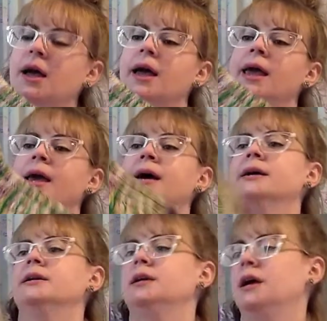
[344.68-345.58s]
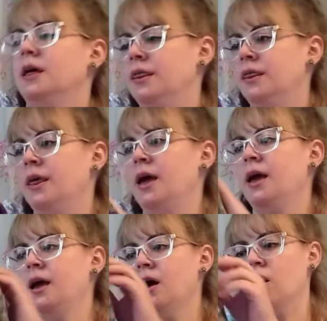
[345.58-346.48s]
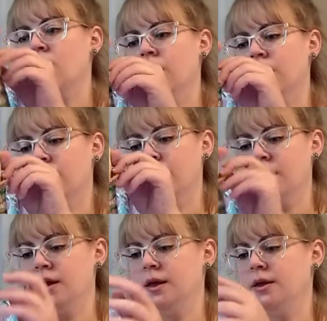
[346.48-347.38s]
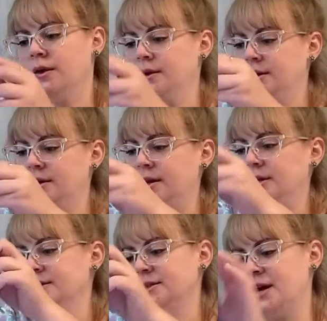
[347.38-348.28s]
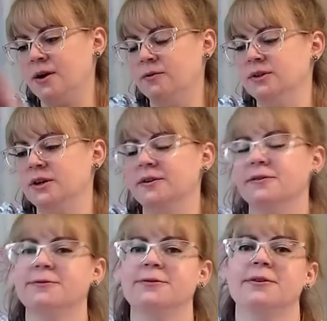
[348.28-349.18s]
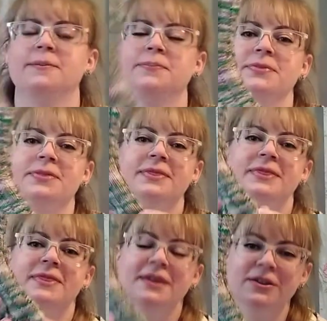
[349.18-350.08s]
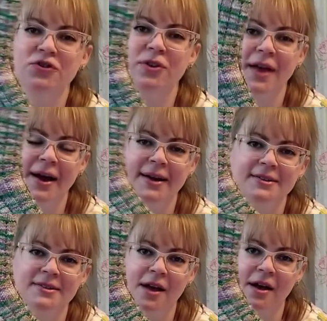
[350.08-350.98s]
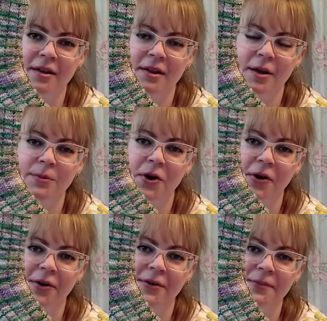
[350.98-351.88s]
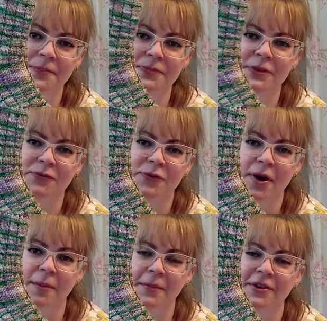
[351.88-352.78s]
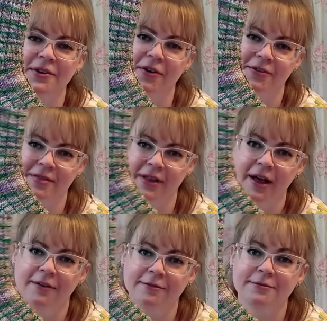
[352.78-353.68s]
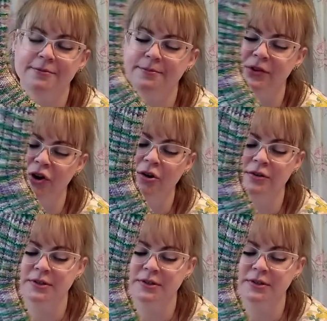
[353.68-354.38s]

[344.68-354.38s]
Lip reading: and they are knit out of the July Sock Club yarn from Yarn Love Yarns.